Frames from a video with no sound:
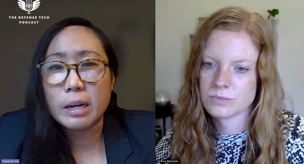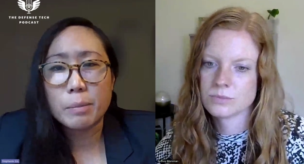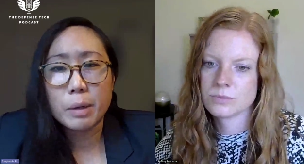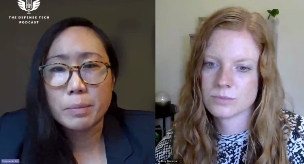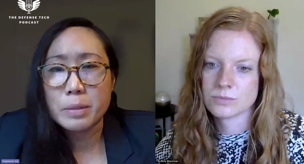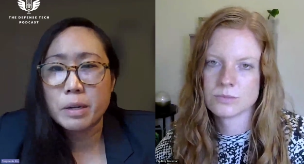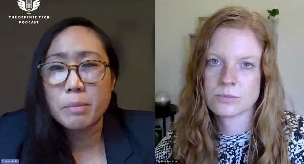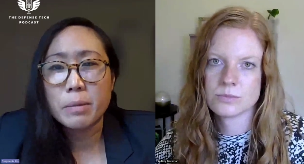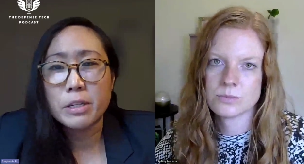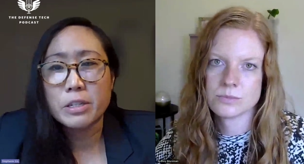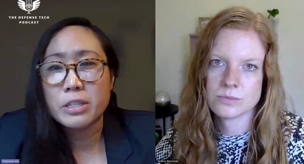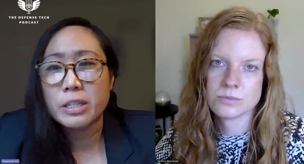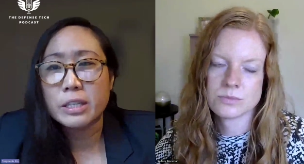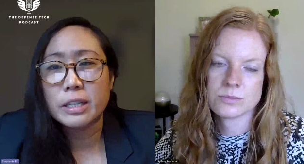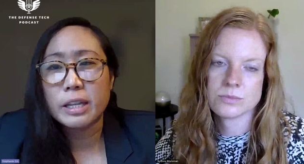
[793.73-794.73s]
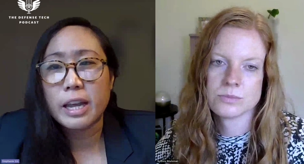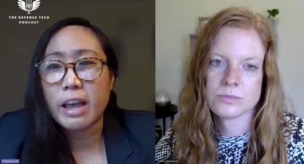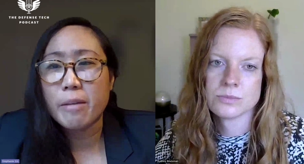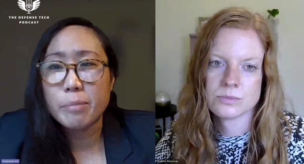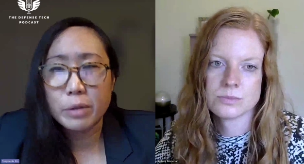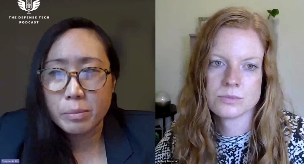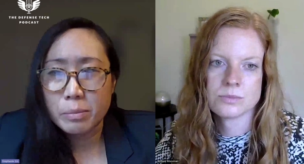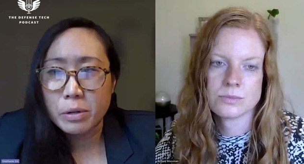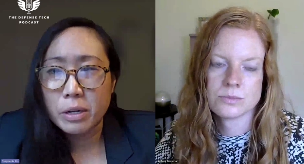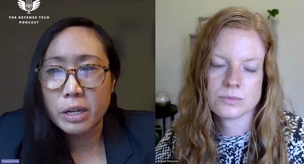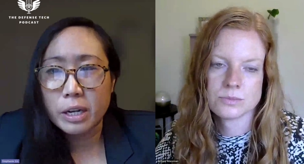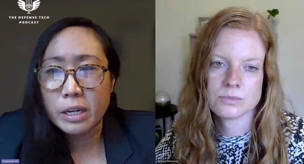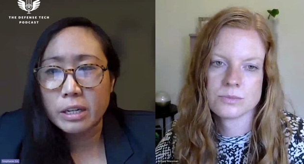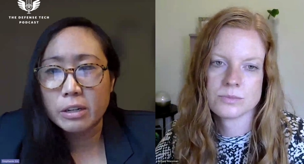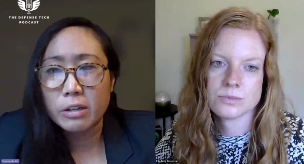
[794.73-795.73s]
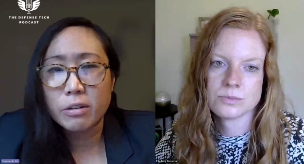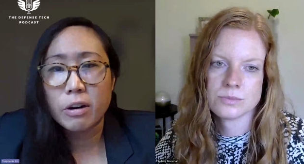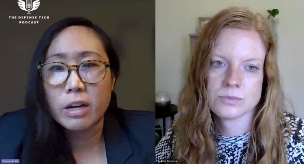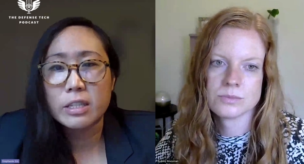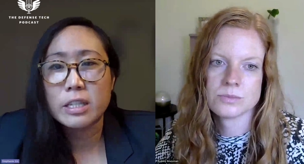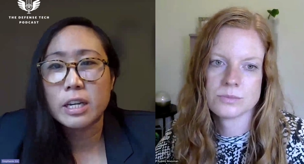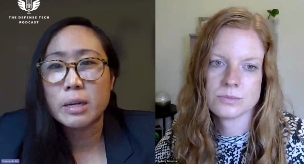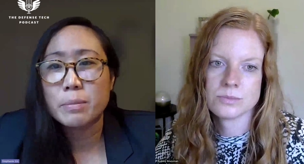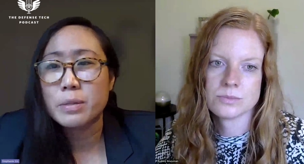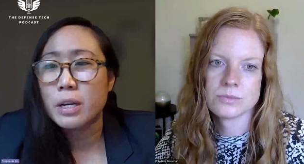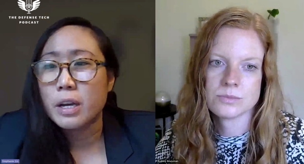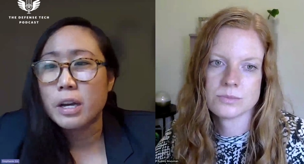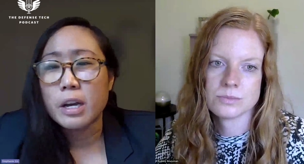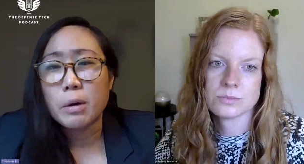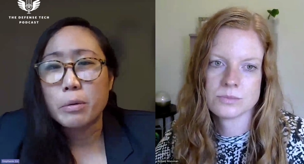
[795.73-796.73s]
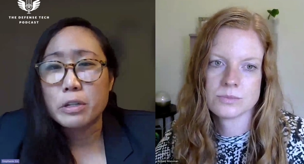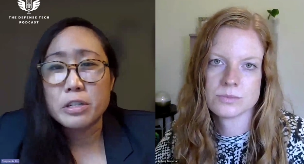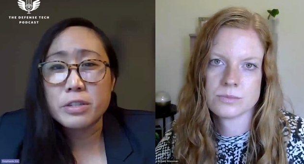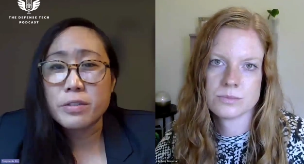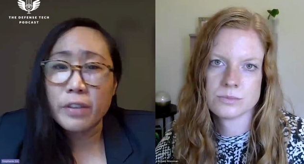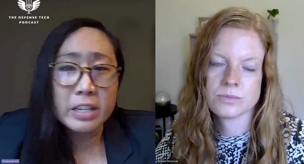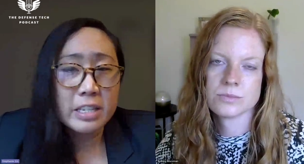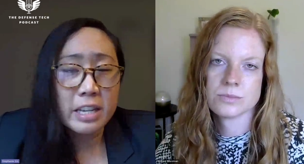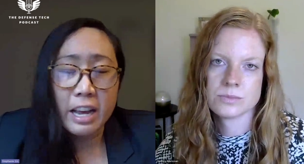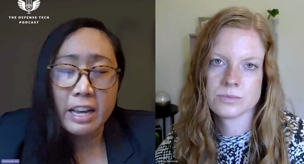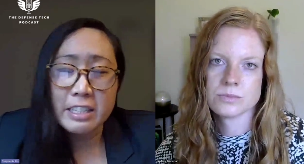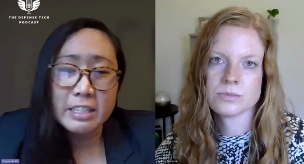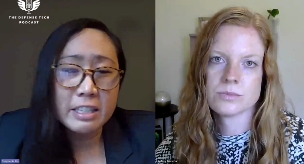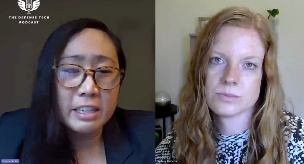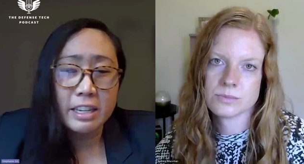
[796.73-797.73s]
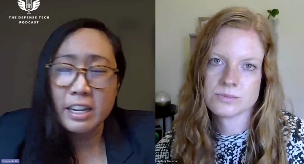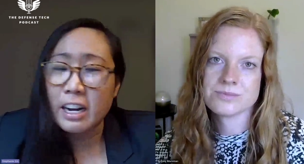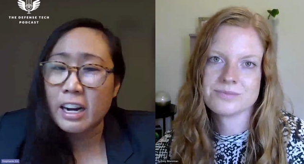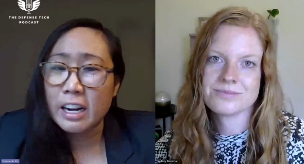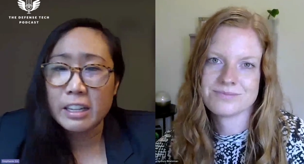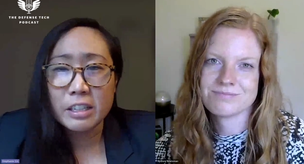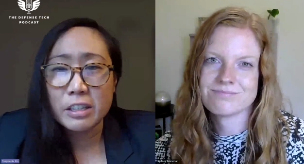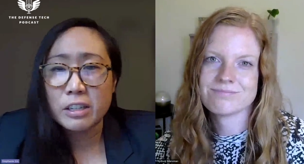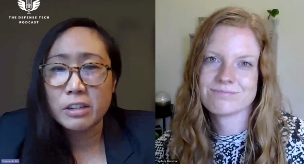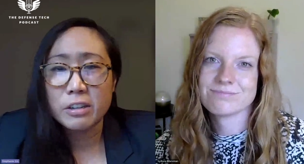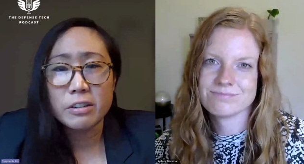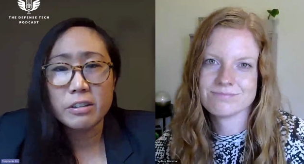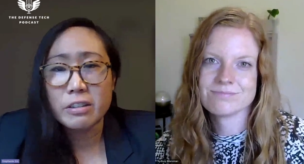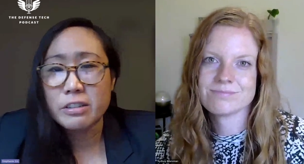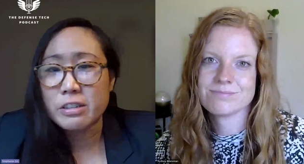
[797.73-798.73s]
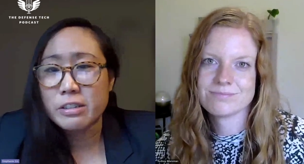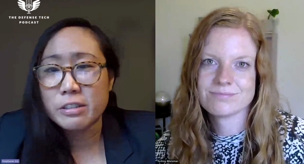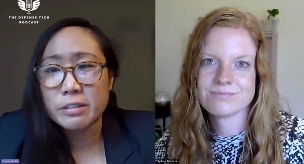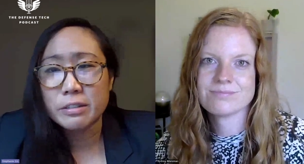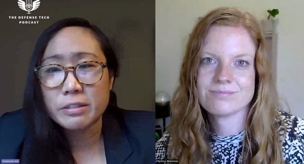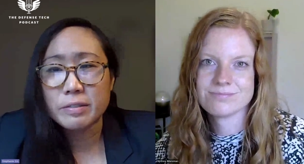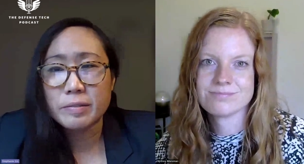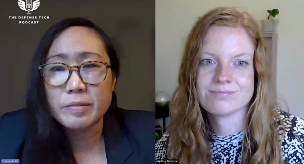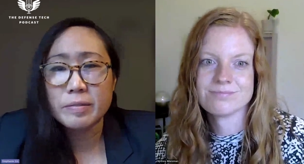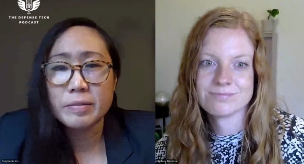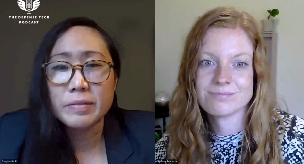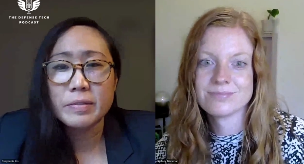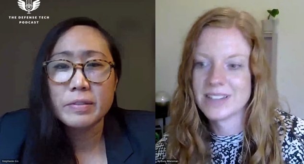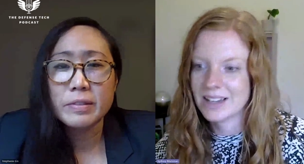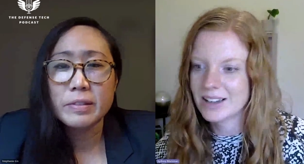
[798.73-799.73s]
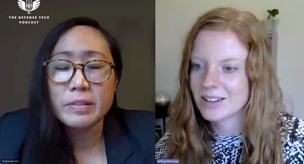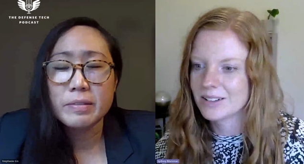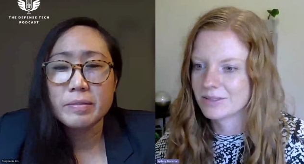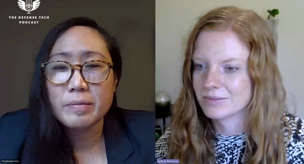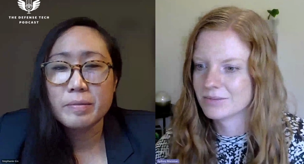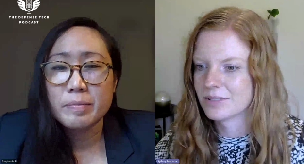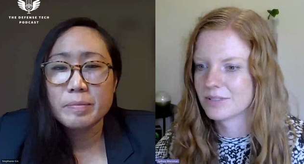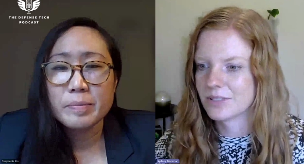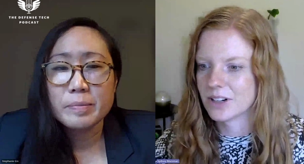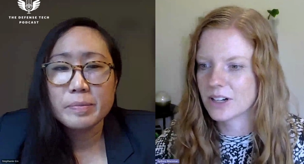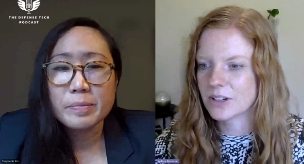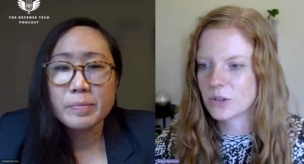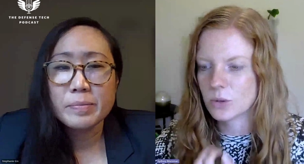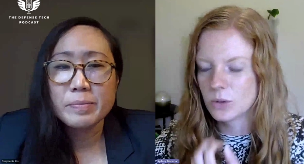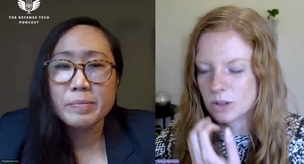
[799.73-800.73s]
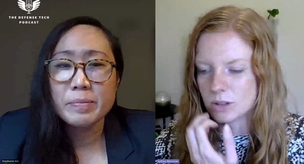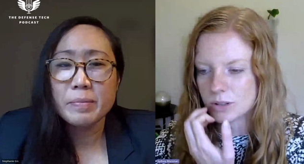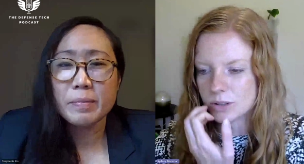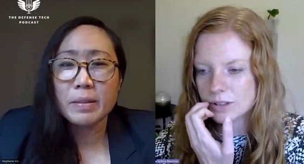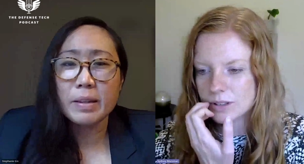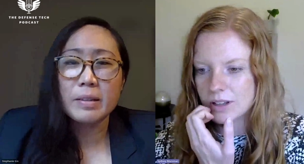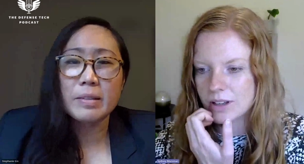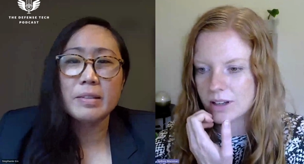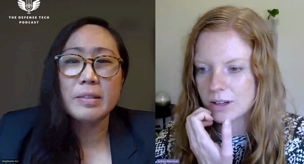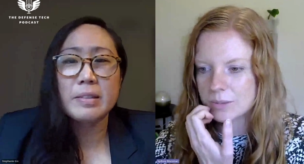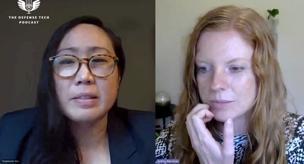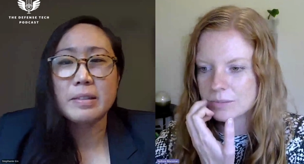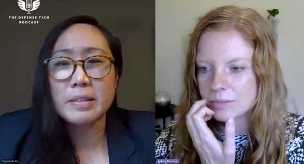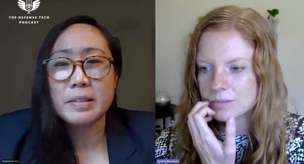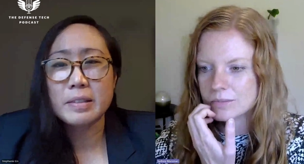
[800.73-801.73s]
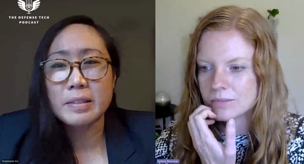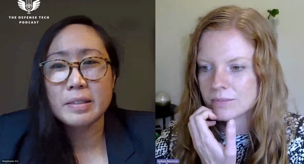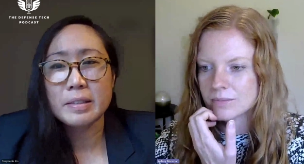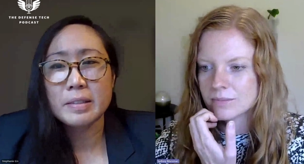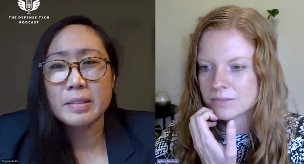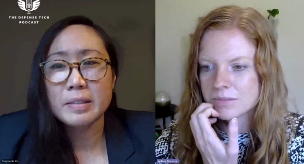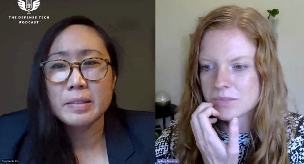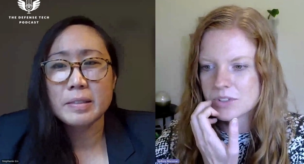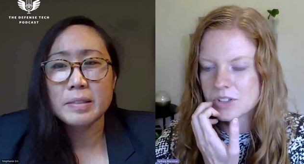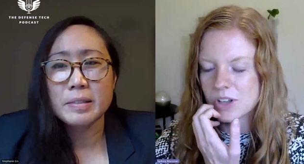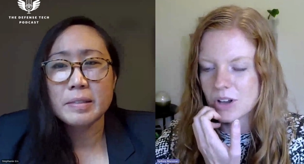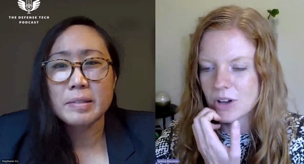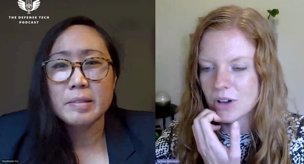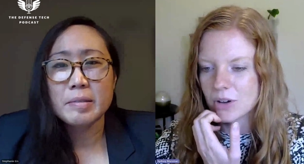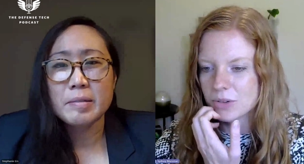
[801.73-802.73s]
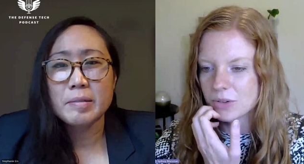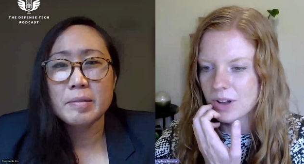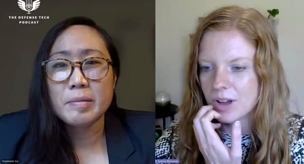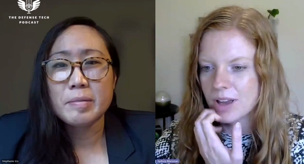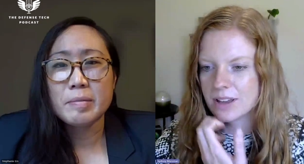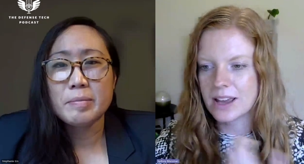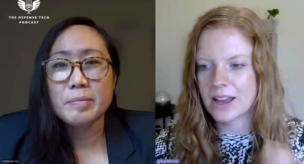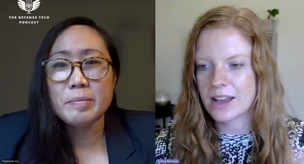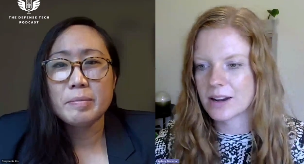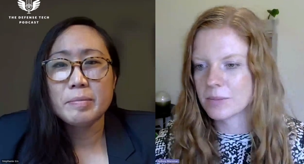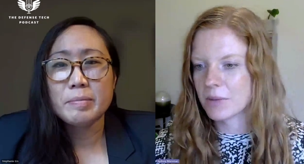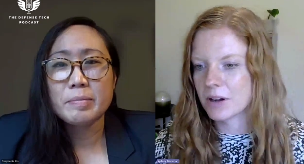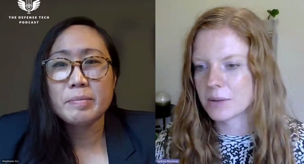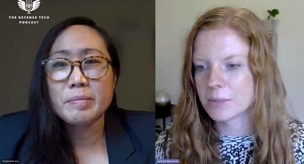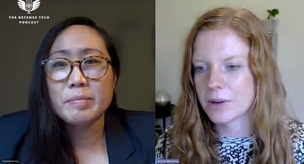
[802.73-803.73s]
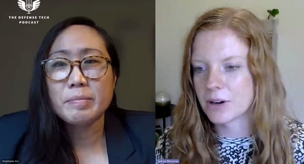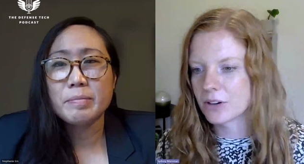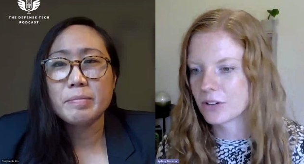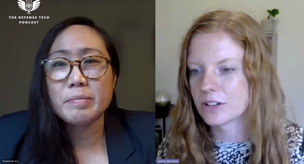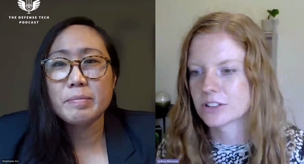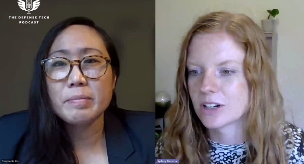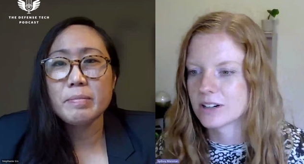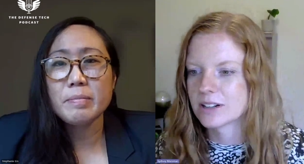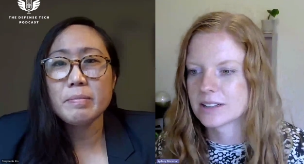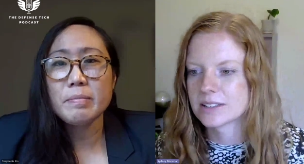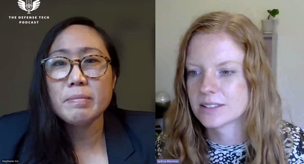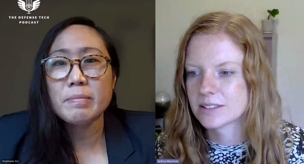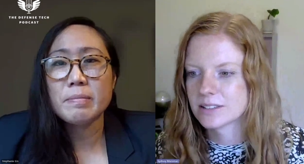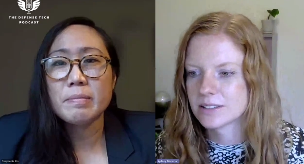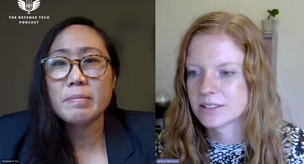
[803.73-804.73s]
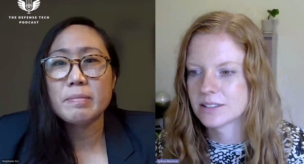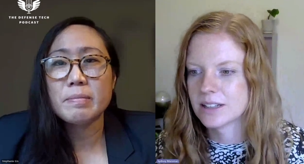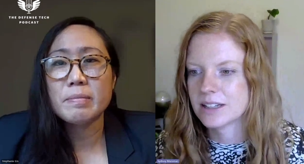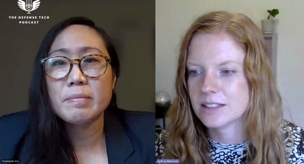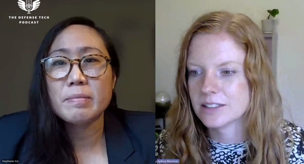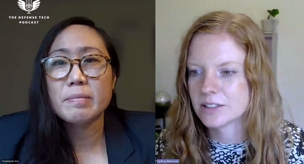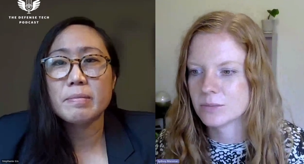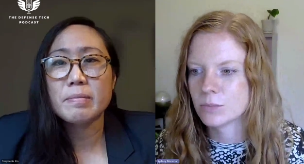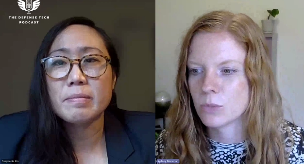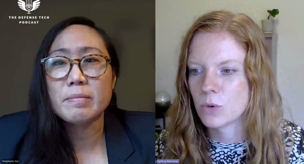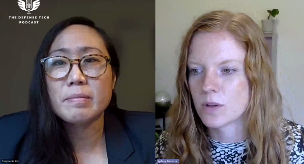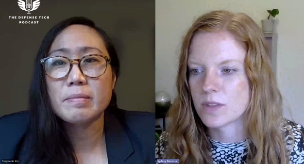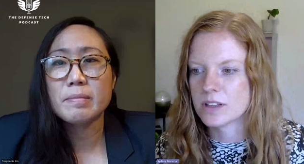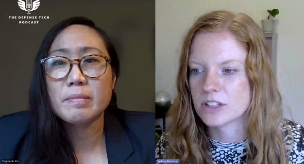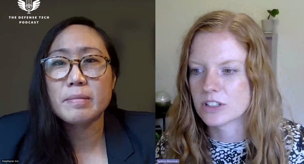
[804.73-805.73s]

Speaker 1: come up to me and mentioned that they have been communicating across hubs, which is fantastic and highly encouraged.
Speaker 2: Yeah, very cool. Um, so again, microelectronics is more